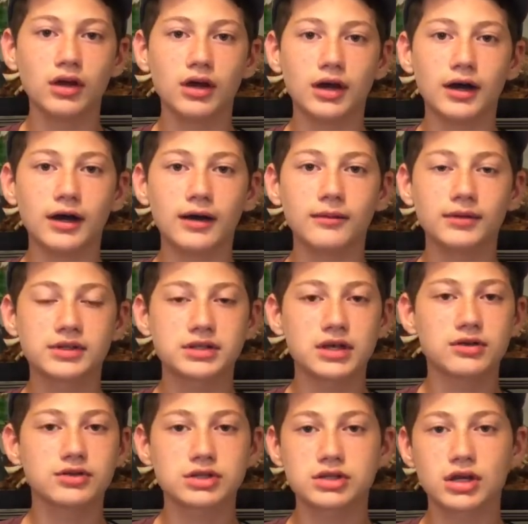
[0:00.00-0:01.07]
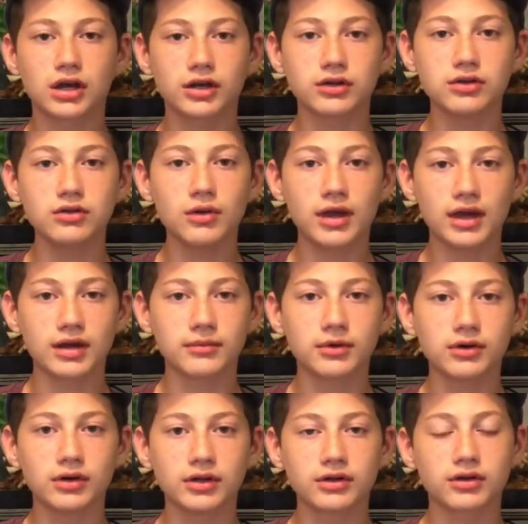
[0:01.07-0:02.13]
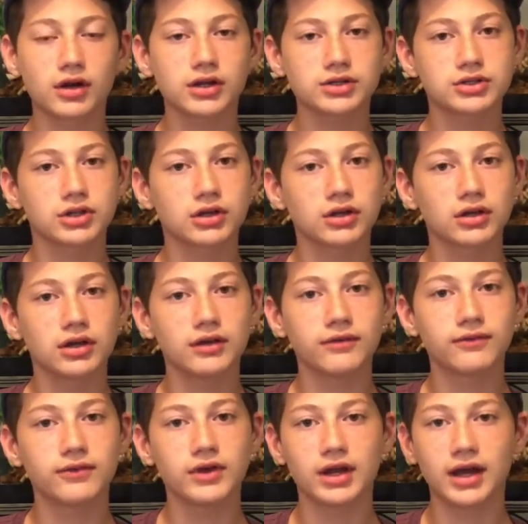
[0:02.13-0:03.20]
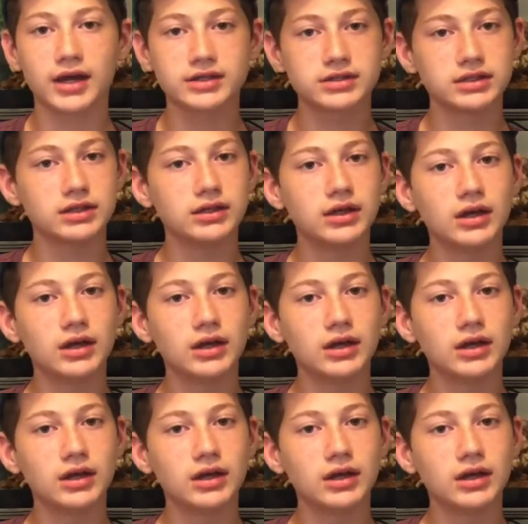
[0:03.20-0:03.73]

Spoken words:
let's say you just got a new animal and you're not sure if it has any